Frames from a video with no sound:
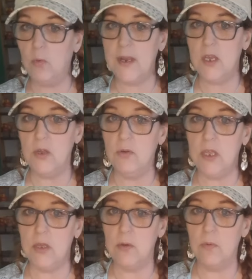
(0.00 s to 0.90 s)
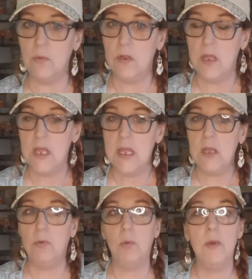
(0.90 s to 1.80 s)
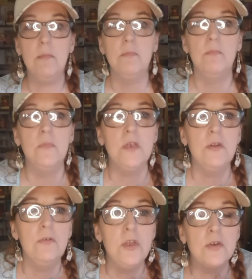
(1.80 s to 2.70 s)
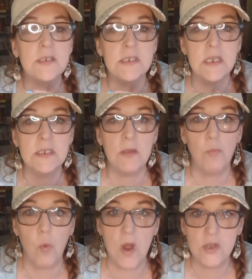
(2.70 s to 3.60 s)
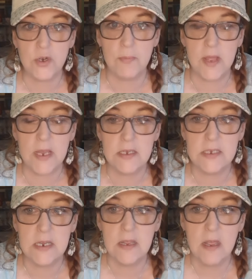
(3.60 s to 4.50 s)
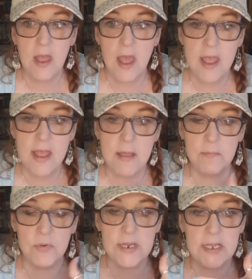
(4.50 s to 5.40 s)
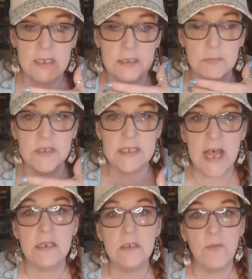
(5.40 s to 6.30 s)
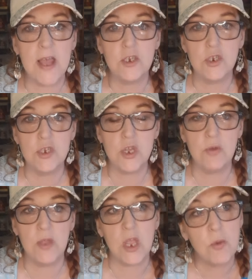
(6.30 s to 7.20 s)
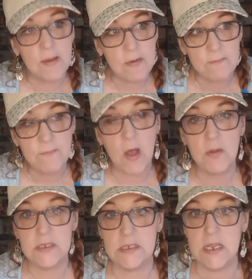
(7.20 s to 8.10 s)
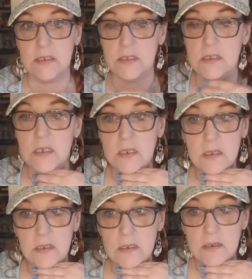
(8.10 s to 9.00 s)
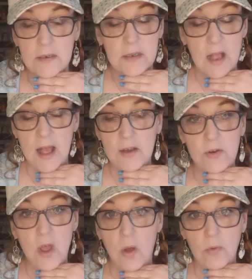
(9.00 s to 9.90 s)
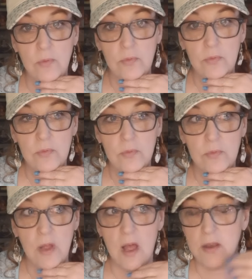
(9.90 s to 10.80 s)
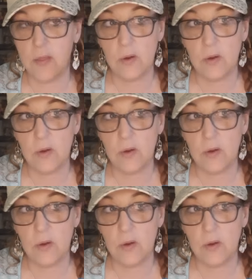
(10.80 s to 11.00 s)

renew you. It will renew your sense of wonderment and bring in some satisfaction to you that you haven't felt since, I don't know, another